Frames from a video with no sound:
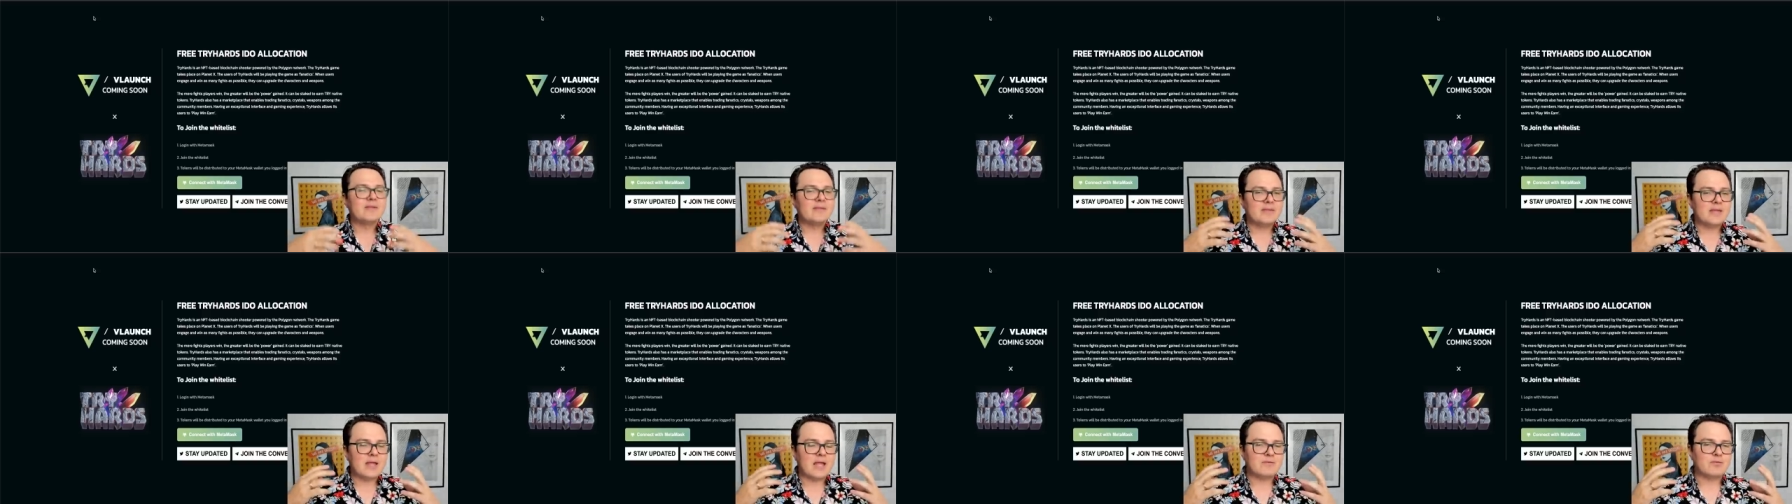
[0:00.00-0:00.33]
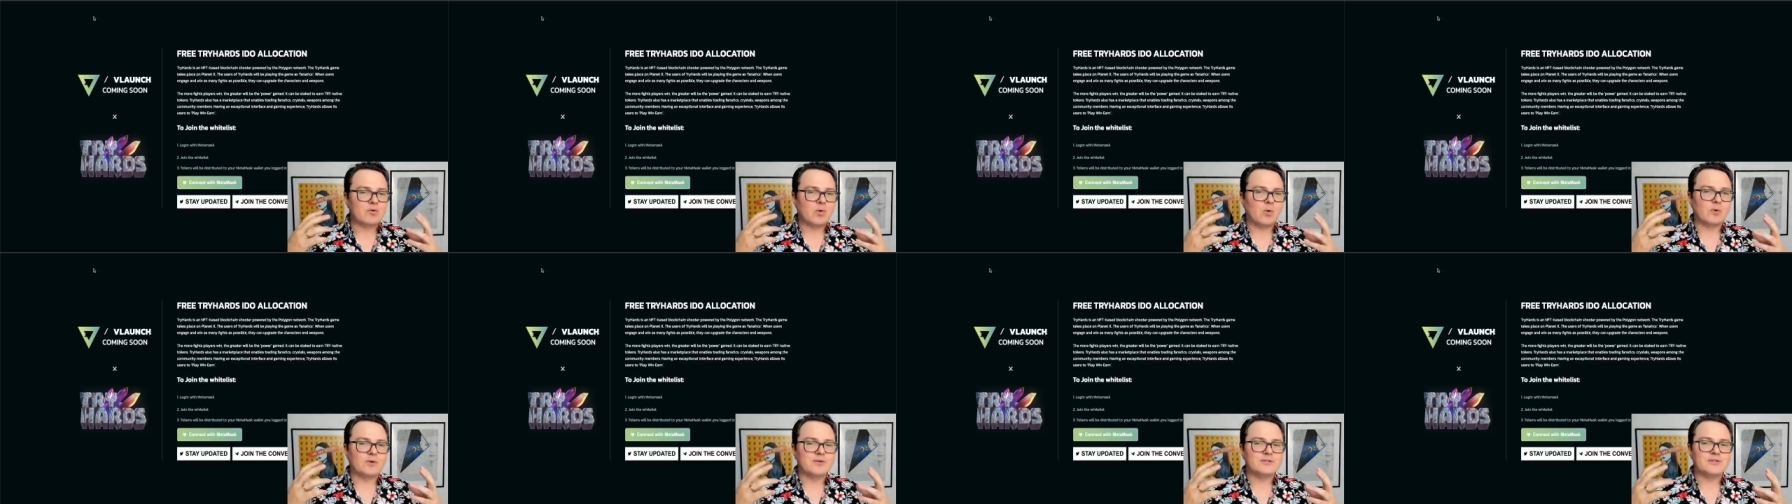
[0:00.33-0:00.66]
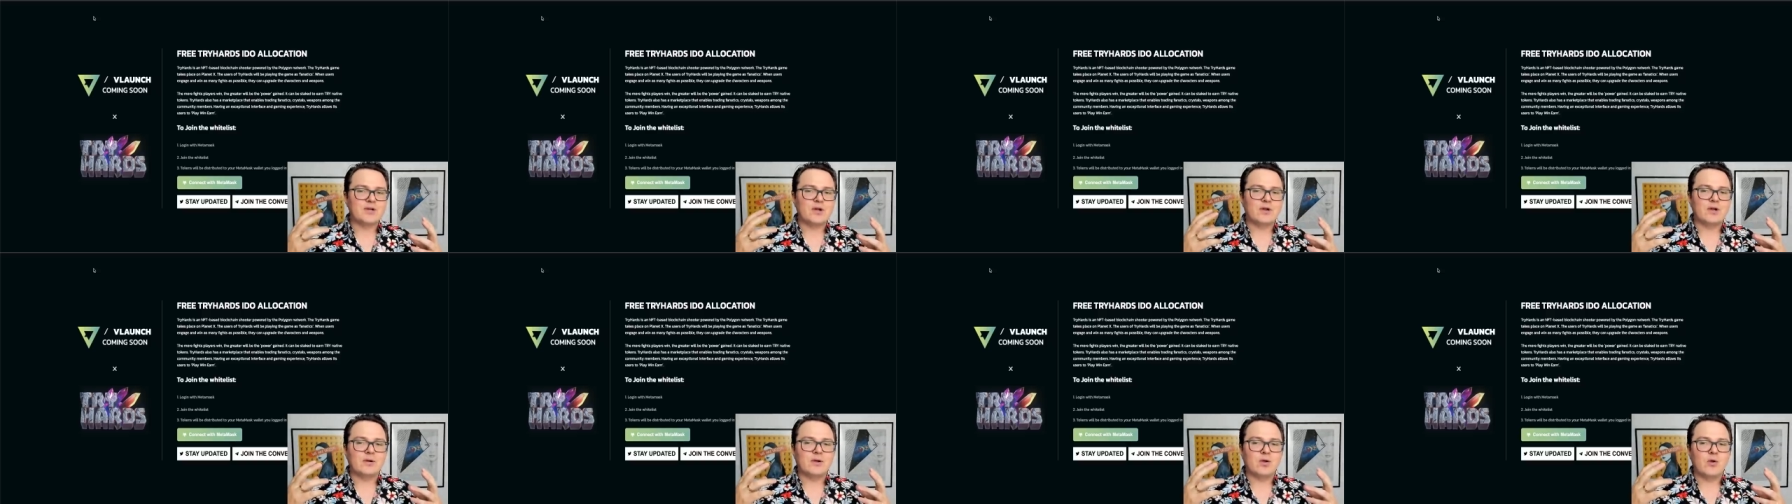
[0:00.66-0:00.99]
They, of course,
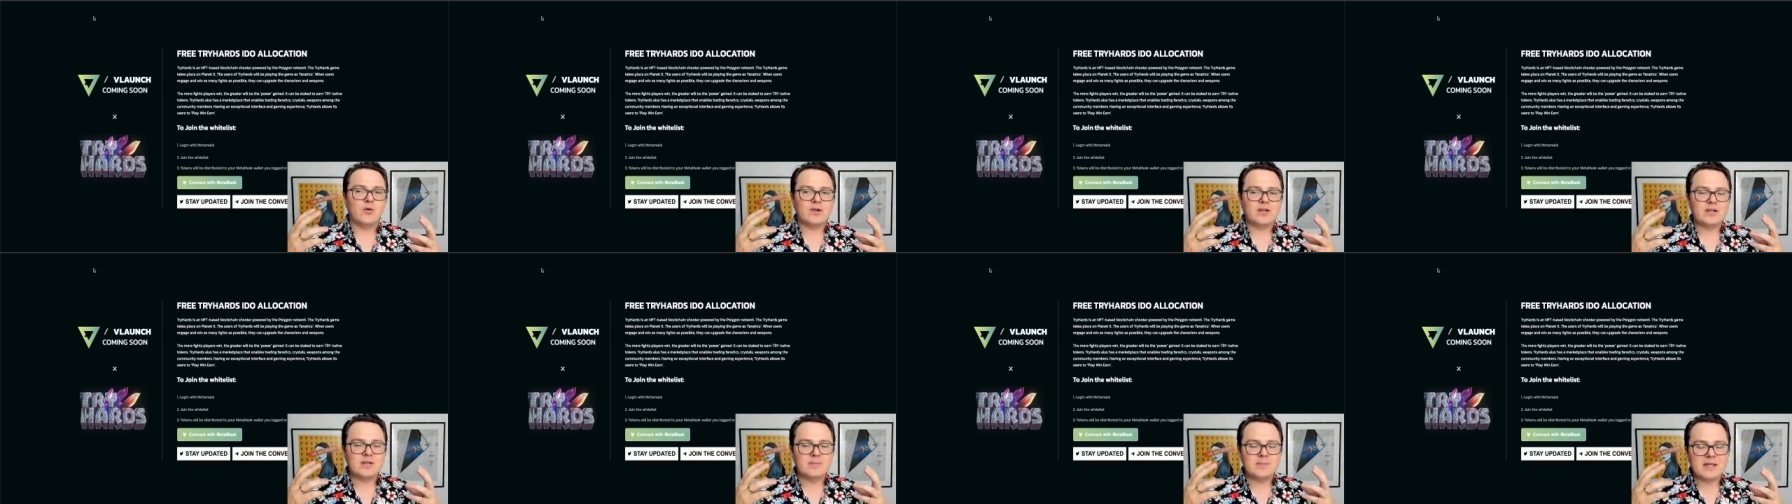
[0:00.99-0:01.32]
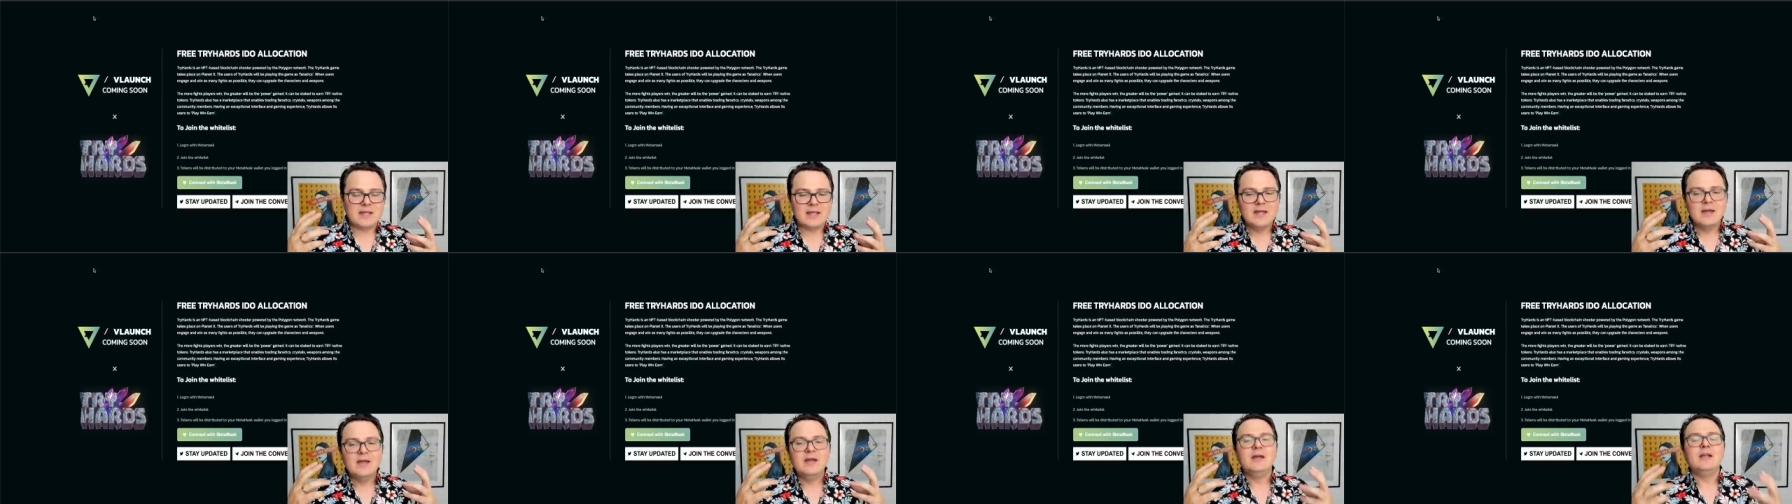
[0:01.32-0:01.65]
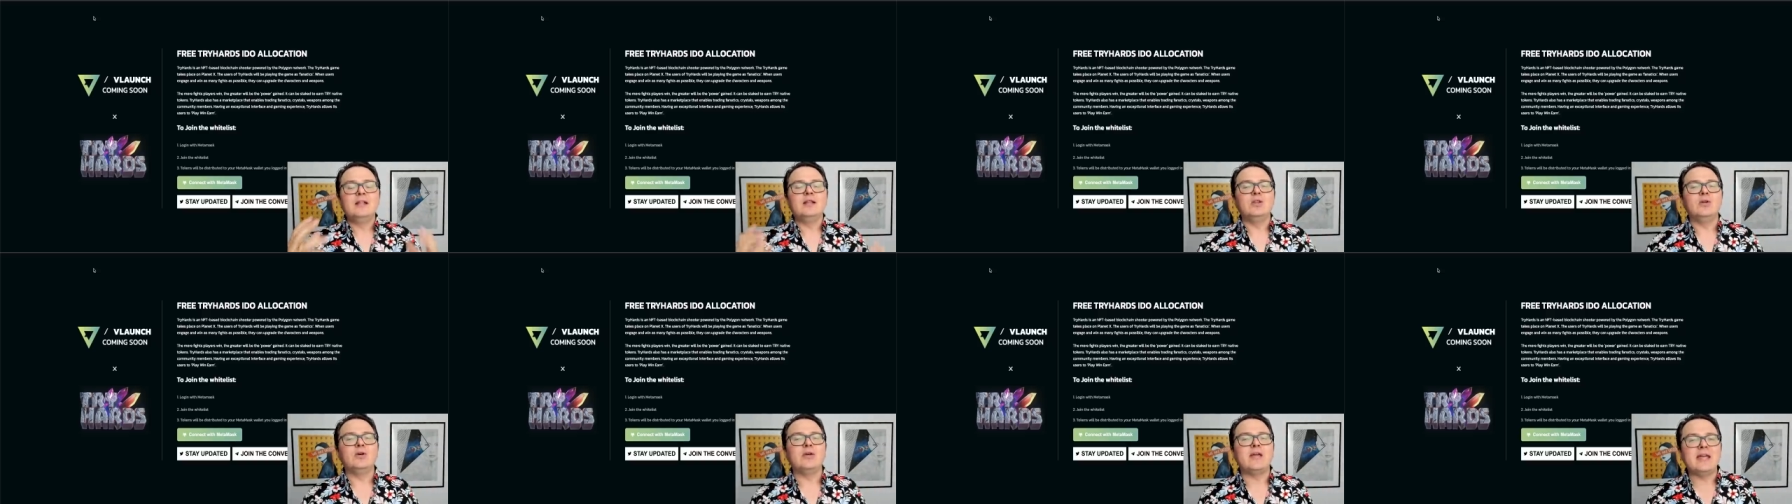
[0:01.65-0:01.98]
are going to be
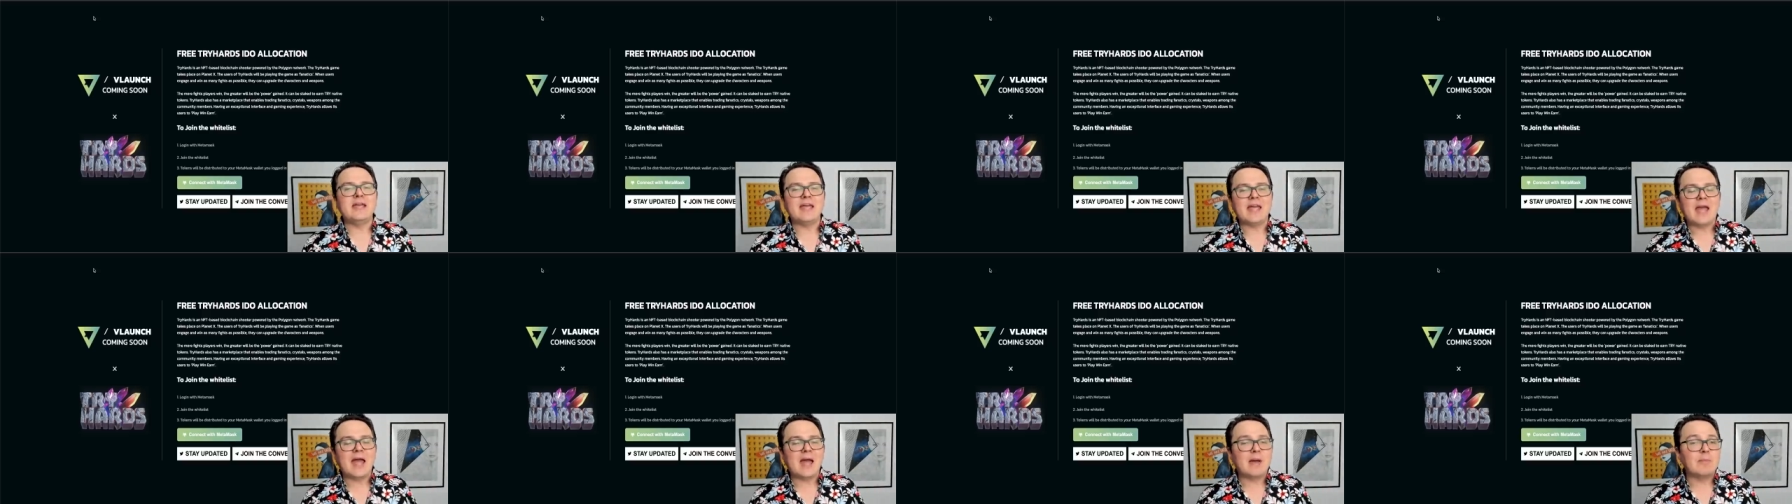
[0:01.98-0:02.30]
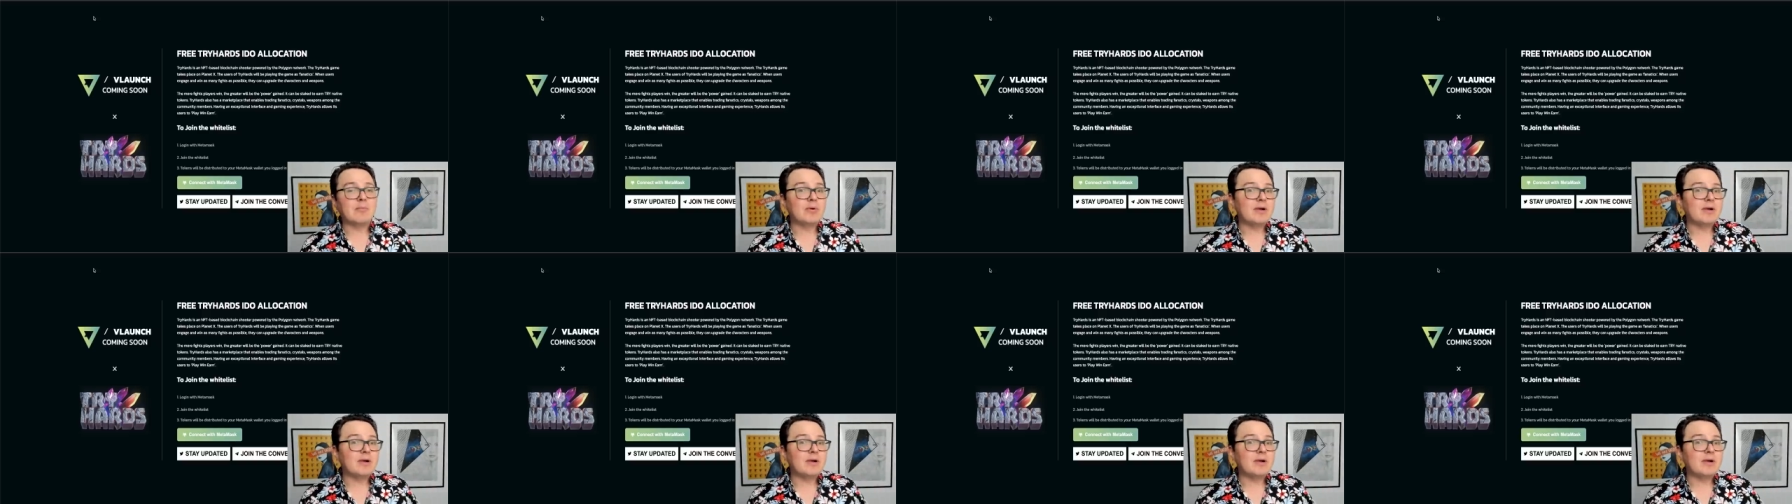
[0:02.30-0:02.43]
looking at